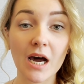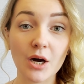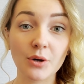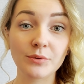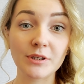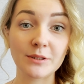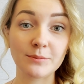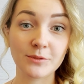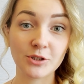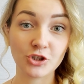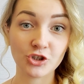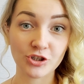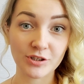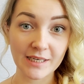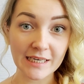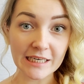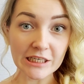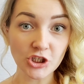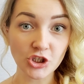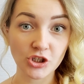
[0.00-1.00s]
our
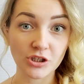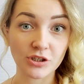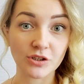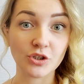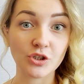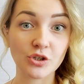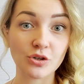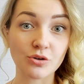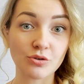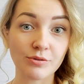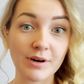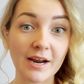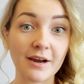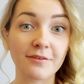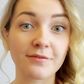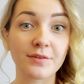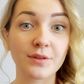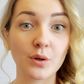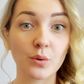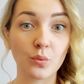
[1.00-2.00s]
imagination to
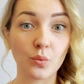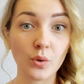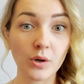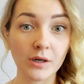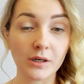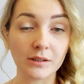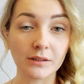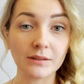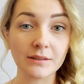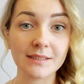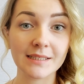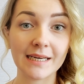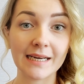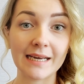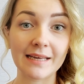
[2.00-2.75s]
craft the world